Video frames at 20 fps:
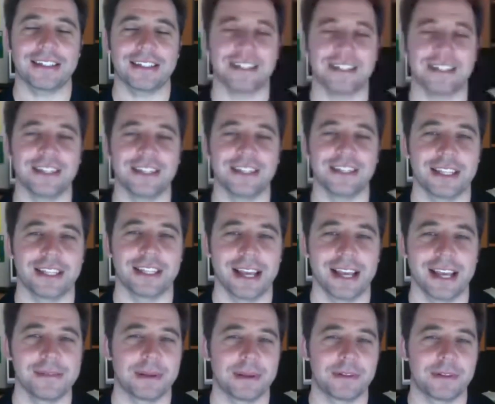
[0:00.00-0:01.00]
like the
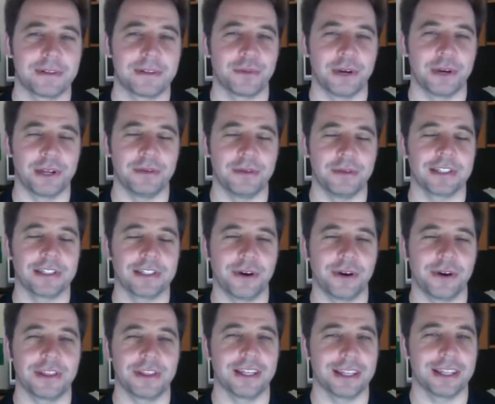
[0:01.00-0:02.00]
games up to 21, so
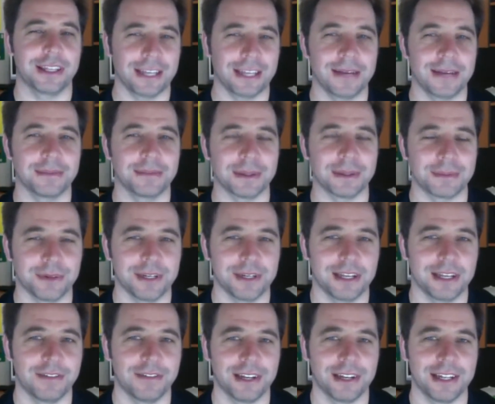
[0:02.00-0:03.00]
I think games up to
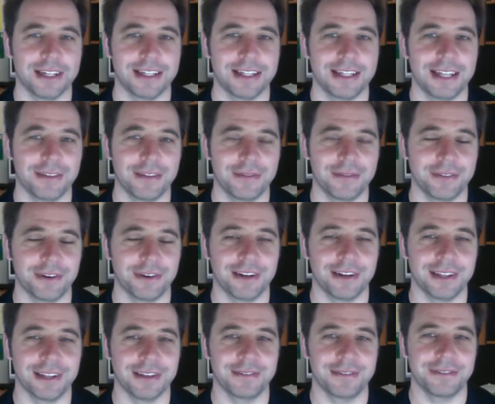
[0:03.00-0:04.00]
11 are
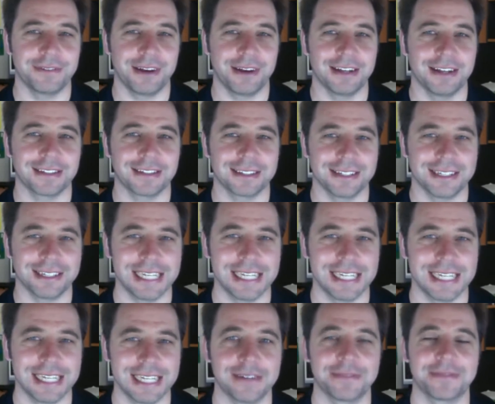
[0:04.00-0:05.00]
definitely fast
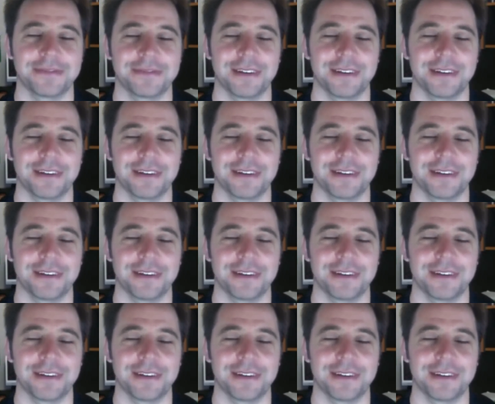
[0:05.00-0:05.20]
enough